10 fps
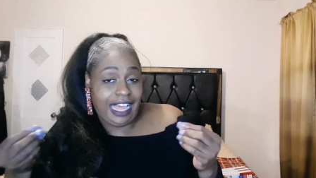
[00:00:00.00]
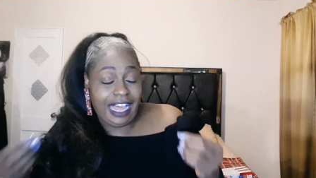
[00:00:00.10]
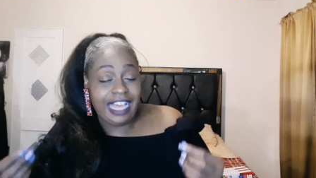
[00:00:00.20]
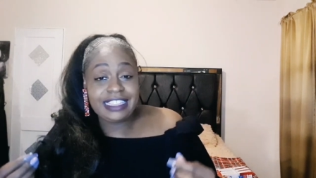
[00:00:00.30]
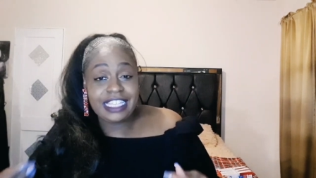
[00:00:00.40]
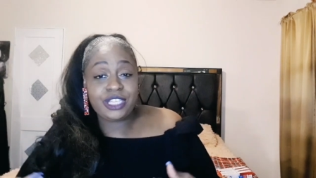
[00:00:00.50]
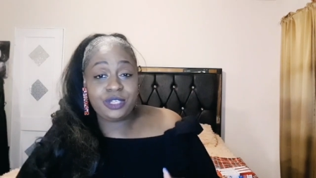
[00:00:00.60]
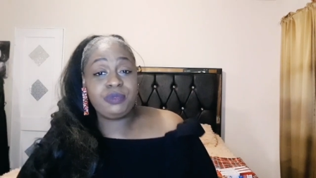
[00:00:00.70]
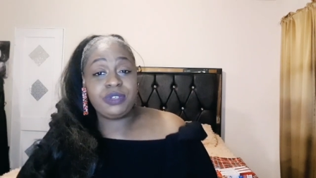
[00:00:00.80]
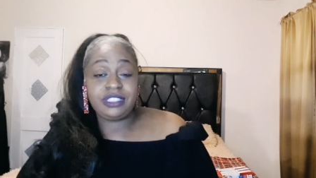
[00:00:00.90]
I think
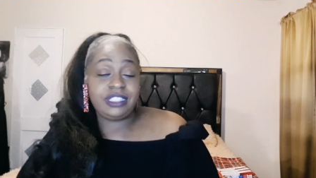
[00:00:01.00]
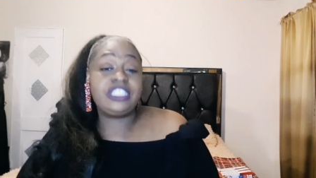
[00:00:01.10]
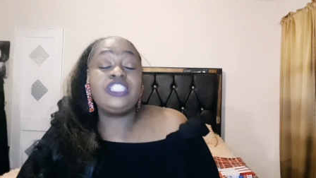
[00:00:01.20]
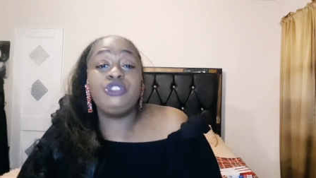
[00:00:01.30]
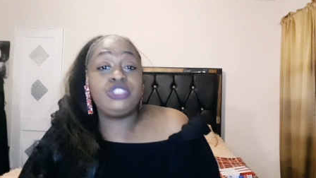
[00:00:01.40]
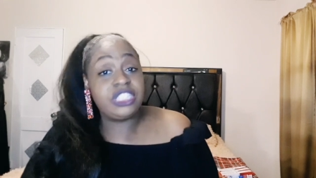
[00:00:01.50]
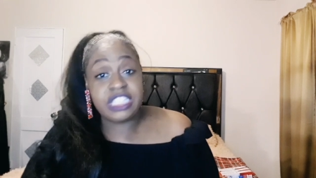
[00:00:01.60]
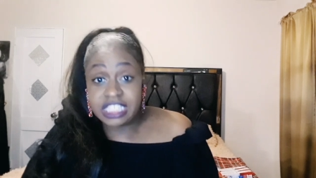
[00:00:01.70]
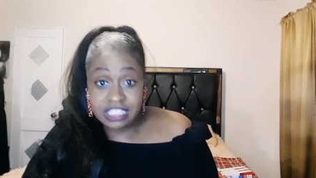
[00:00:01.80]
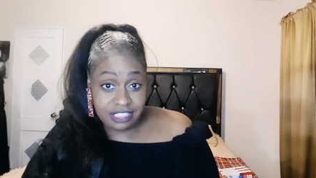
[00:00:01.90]
you would, you should
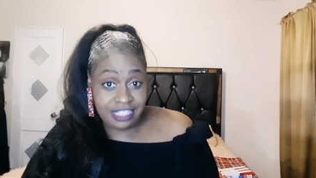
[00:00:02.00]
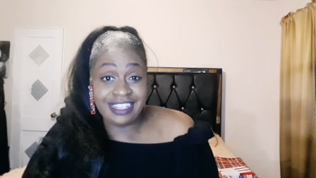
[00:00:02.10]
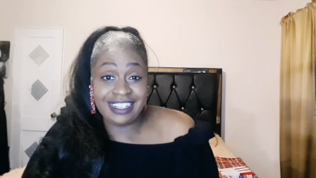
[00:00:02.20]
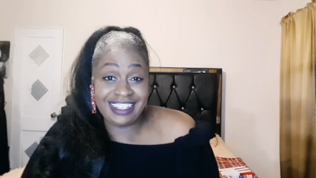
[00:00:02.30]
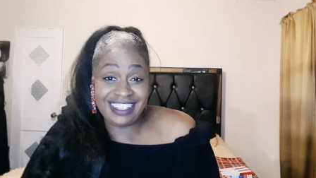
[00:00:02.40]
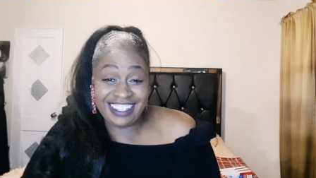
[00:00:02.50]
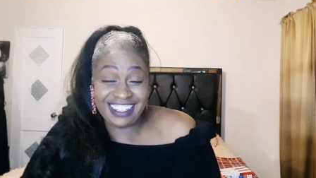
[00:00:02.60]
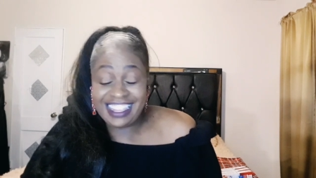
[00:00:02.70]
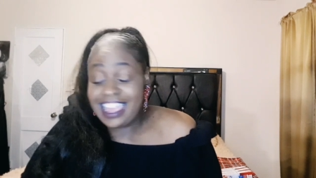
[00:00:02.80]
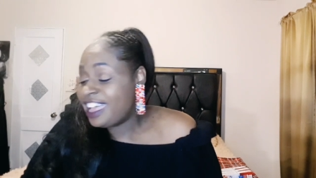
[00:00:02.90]
get,
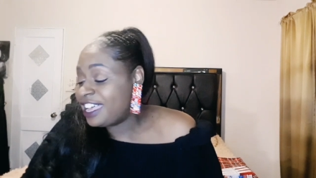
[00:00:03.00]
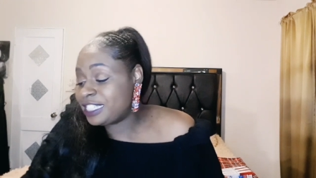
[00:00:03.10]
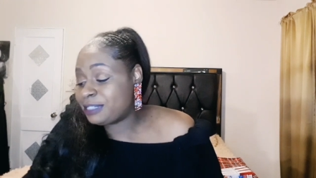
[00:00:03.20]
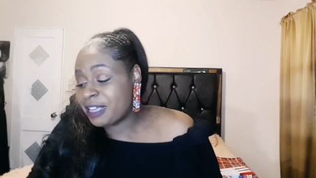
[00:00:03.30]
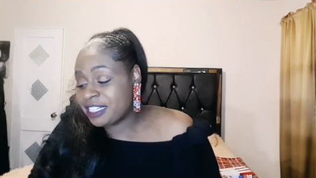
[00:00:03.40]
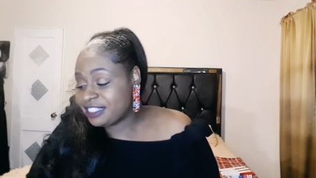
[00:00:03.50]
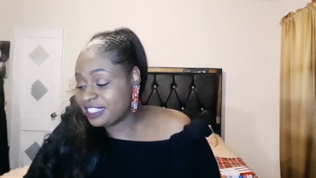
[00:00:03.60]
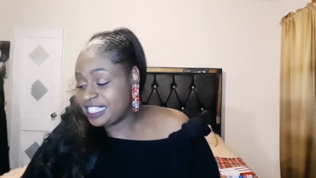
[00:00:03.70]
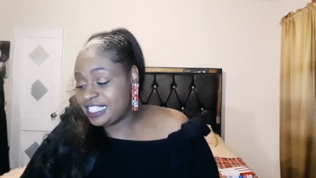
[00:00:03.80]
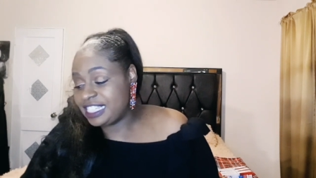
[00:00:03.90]

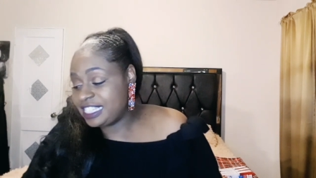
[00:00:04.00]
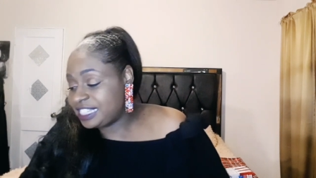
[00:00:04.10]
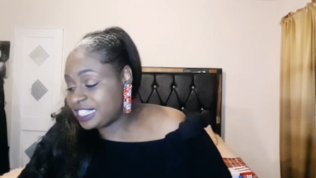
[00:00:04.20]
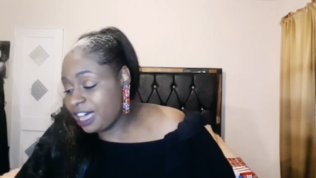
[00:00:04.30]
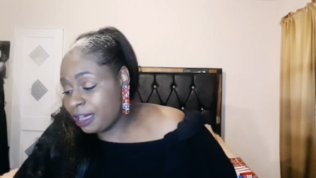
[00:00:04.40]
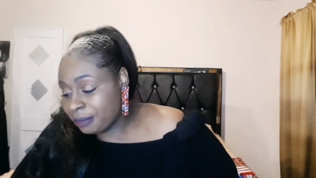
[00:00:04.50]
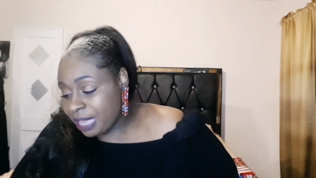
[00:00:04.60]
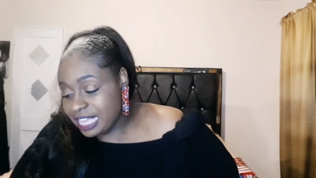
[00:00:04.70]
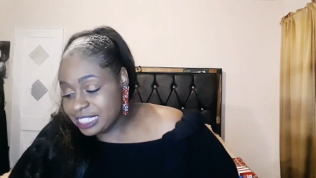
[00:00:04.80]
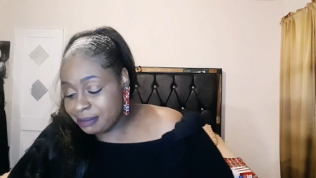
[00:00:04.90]
especially these um,
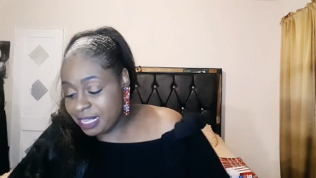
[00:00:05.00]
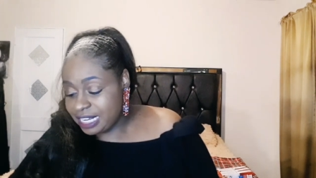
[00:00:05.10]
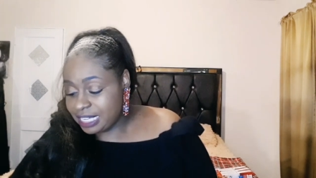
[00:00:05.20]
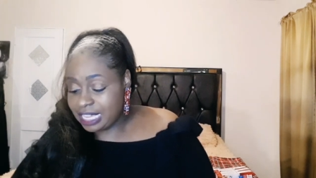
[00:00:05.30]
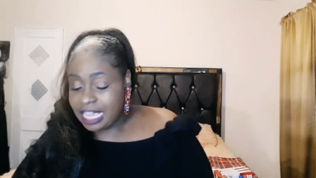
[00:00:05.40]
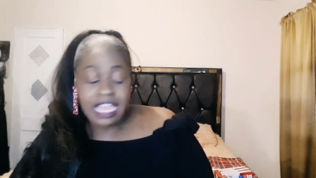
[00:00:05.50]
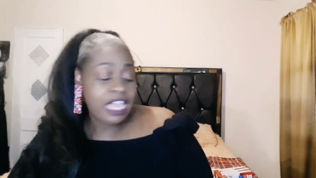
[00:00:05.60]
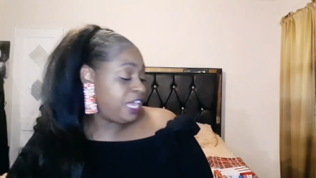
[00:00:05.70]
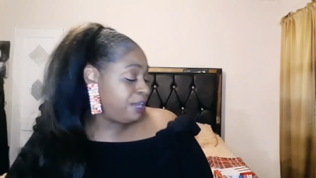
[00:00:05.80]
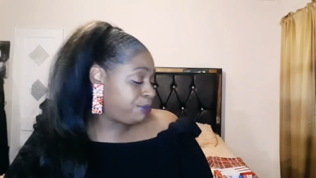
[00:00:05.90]
cosmetic
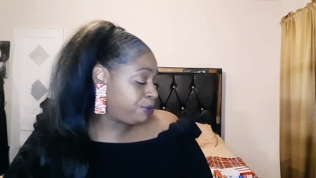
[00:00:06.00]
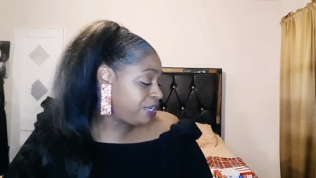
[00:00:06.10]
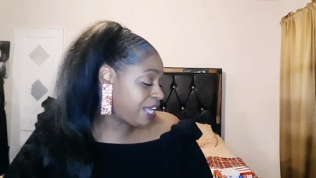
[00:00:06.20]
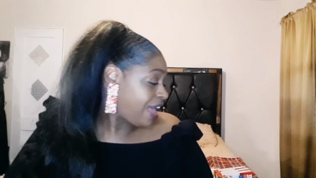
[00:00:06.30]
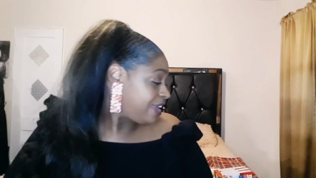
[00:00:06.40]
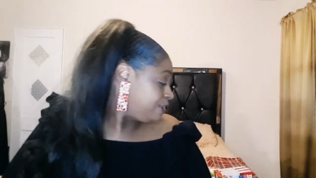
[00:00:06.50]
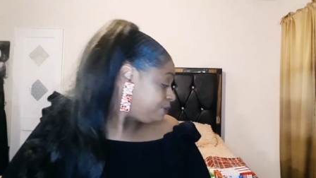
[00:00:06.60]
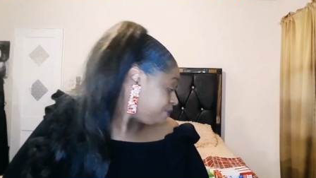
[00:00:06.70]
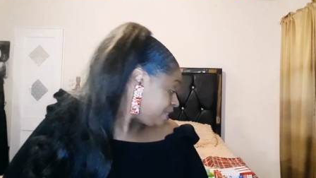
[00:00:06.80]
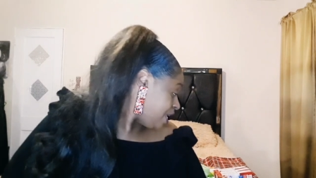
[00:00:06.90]
and beauty
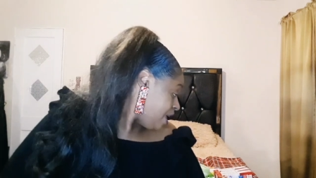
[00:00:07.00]
items.